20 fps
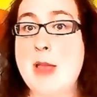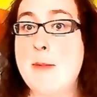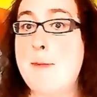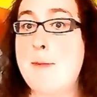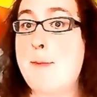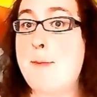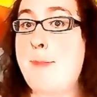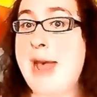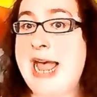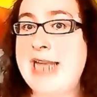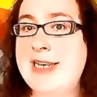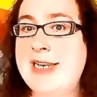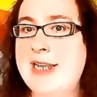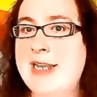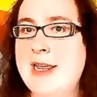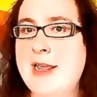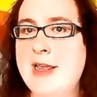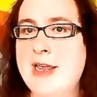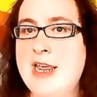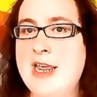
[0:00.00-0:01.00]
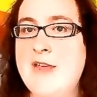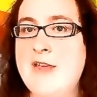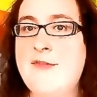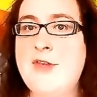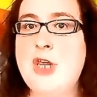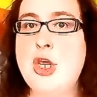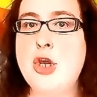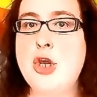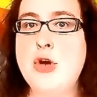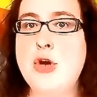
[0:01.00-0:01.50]
But if
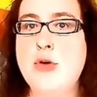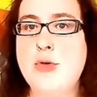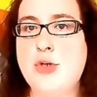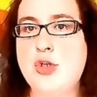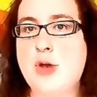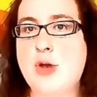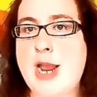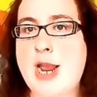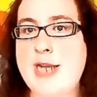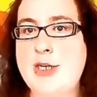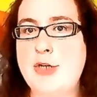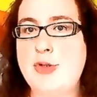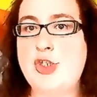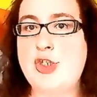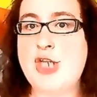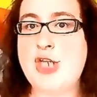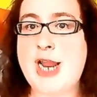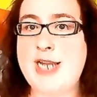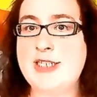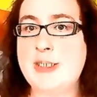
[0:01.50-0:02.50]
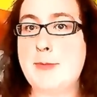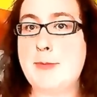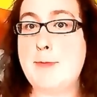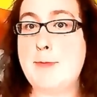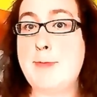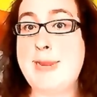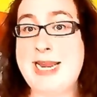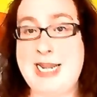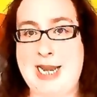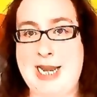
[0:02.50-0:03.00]
you try to chase
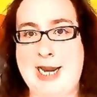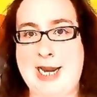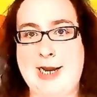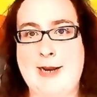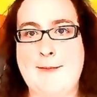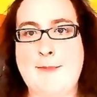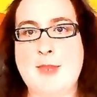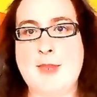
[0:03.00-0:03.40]
meaning,